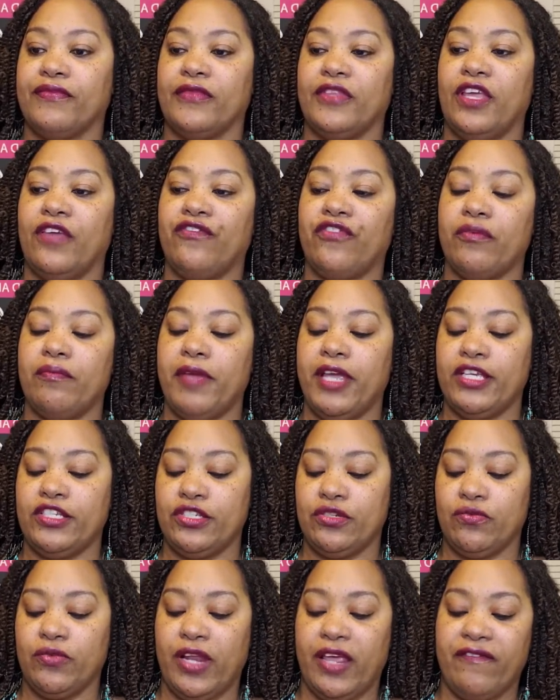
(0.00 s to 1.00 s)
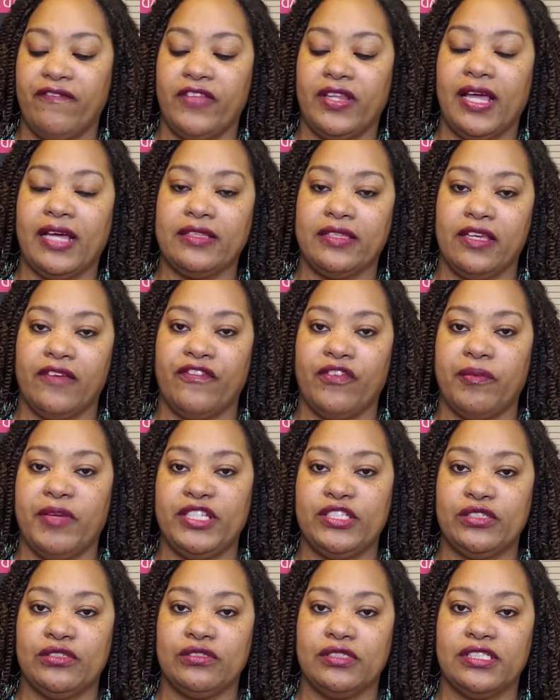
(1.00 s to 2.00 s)
the information, when they fill out the
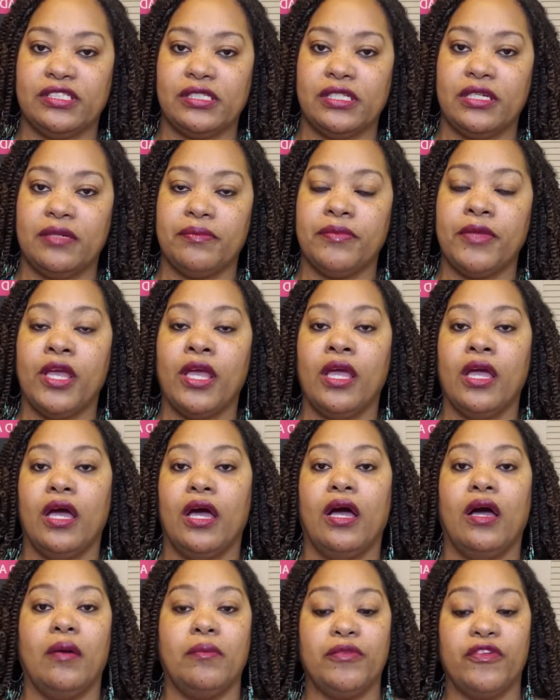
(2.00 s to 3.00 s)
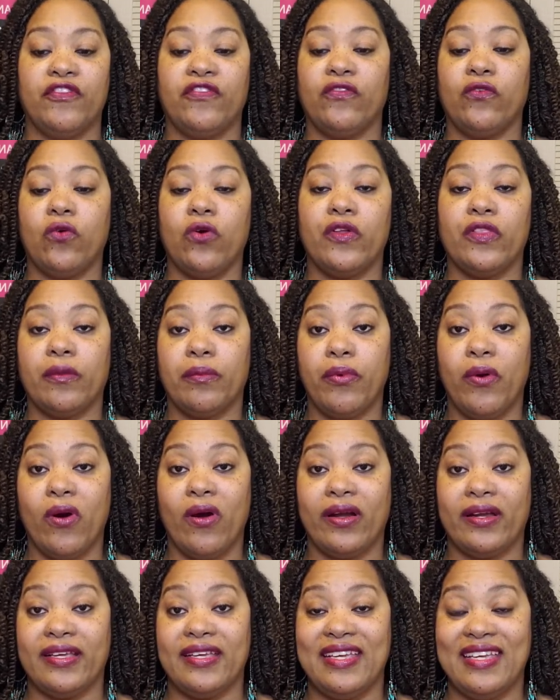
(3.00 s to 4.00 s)
informational slip before the
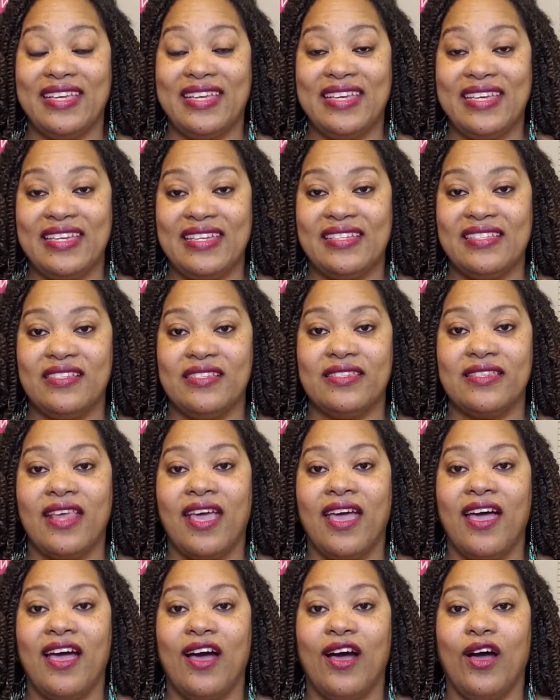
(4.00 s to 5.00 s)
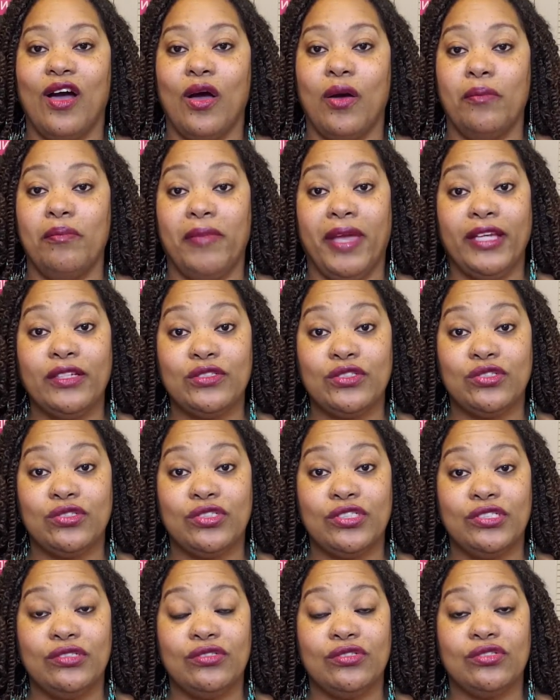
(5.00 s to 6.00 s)
party ends, make
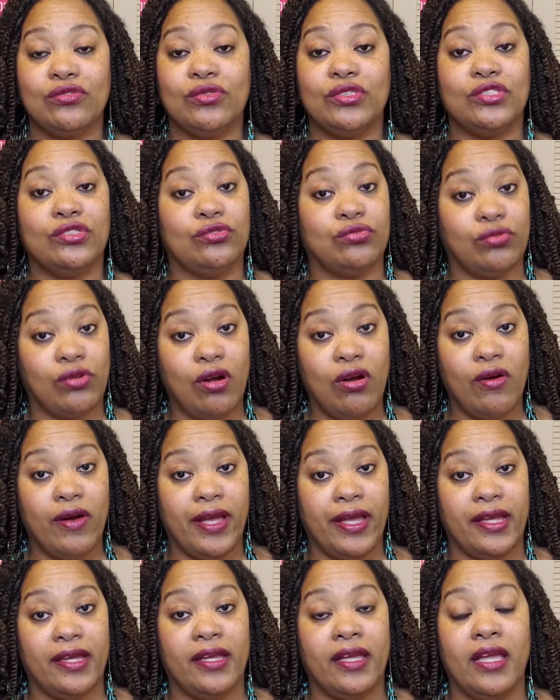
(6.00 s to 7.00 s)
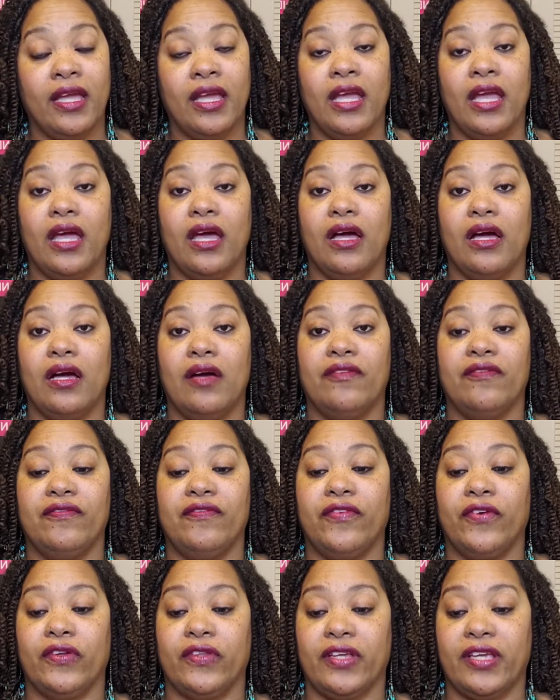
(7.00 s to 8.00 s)
sure you do a drawing
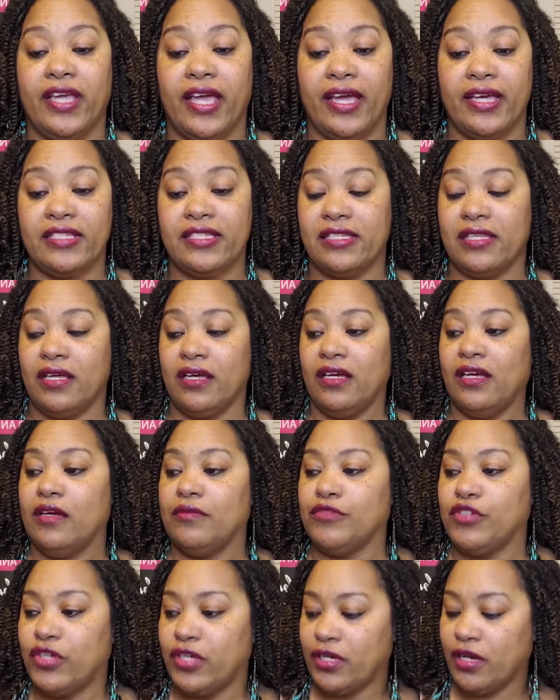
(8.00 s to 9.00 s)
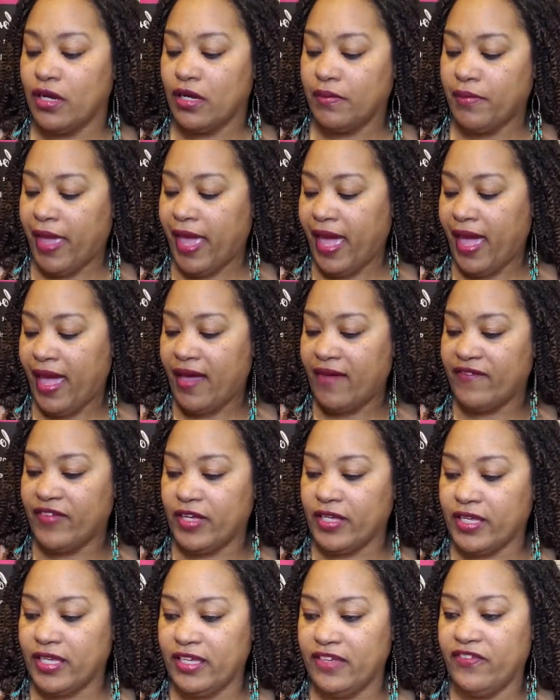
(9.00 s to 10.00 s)
for the guests. You can have
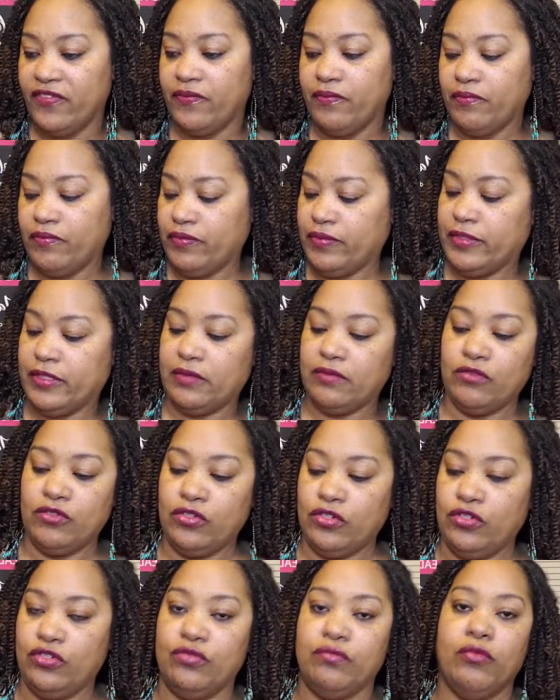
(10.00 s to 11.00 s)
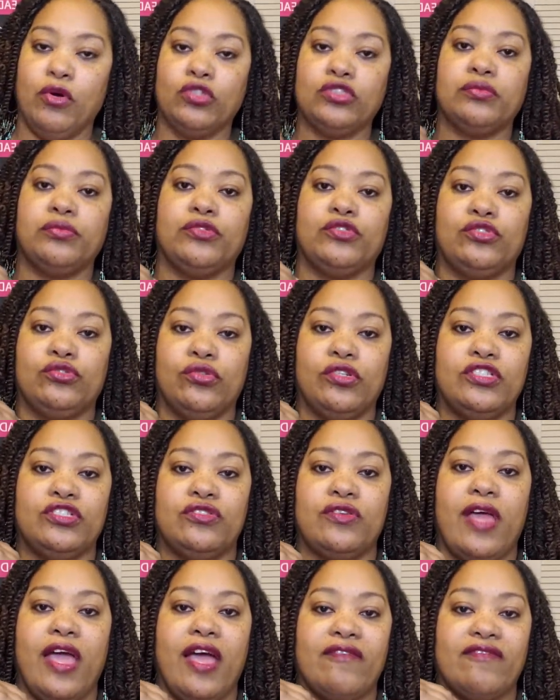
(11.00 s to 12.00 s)
a gift. You can do multiple drawings.
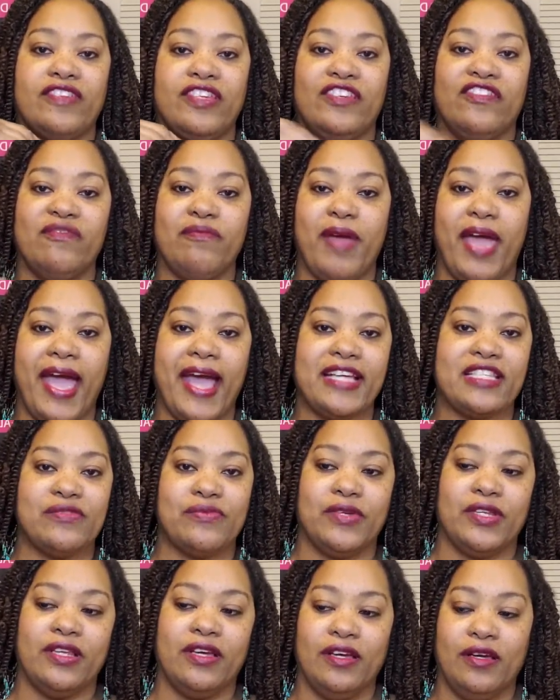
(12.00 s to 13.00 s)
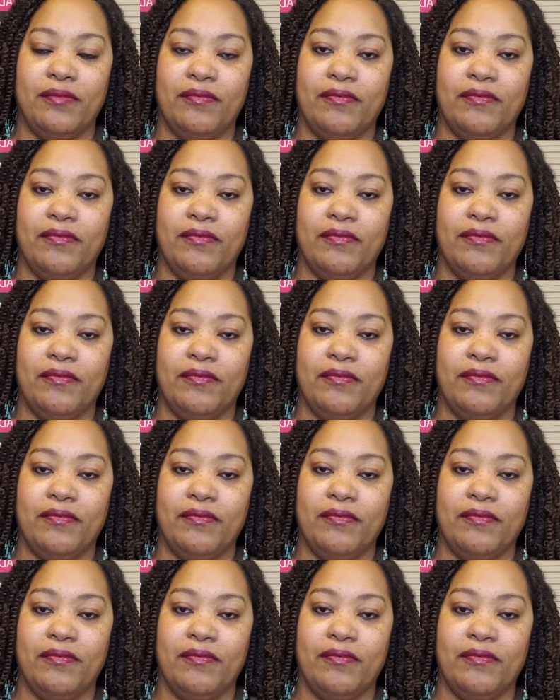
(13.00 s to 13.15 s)
You can have gift bags with